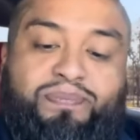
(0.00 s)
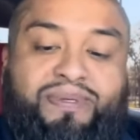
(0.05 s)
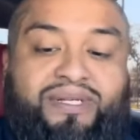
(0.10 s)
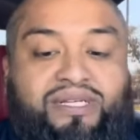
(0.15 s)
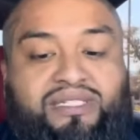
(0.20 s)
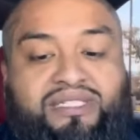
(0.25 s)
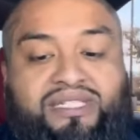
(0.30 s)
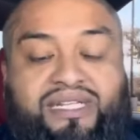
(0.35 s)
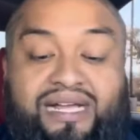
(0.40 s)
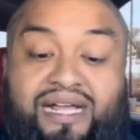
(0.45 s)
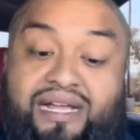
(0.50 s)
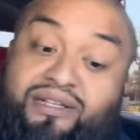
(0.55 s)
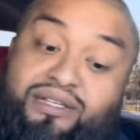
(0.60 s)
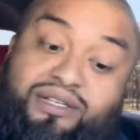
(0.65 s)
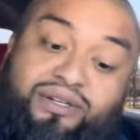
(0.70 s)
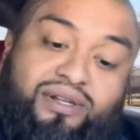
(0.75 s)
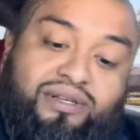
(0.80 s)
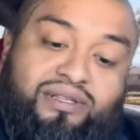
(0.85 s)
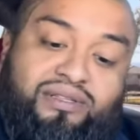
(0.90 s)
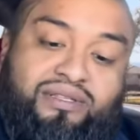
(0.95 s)
Because he got, you
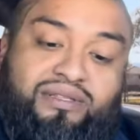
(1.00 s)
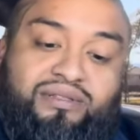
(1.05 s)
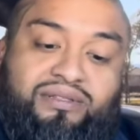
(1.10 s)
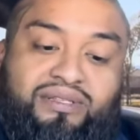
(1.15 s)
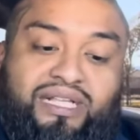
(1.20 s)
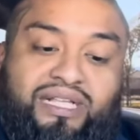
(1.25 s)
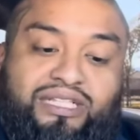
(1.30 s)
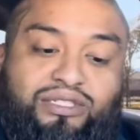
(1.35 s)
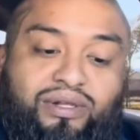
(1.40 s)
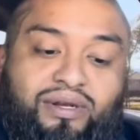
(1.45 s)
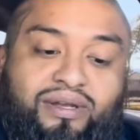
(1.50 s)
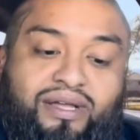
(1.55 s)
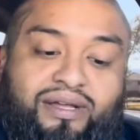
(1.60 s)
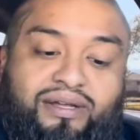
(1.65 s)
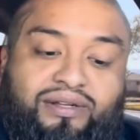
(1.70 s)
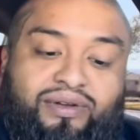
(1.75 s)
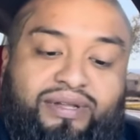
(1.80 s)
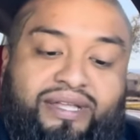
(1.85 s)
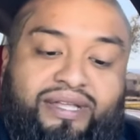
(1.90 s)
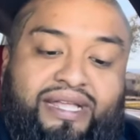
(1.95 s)
know, not so
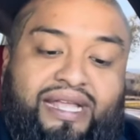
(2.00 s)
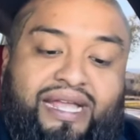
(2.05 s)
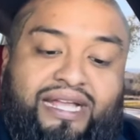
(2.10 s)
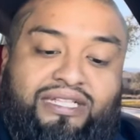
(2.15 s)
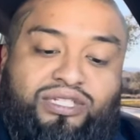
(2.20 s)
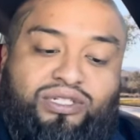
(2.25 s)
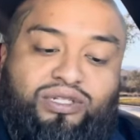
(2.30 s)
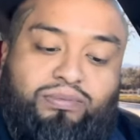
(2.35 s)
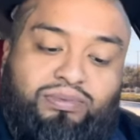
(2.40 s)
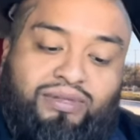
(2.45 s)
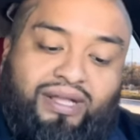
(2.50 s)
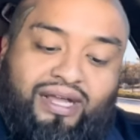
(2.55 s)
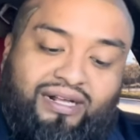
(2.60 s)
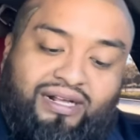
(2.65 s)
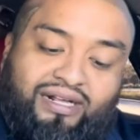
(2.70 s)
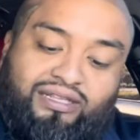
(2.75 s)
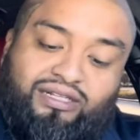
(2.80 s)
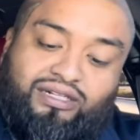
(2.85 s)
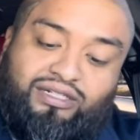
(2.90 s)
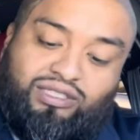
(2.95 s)
long ago, he had Snoop Dogg
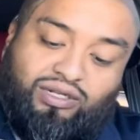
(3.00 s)
on there,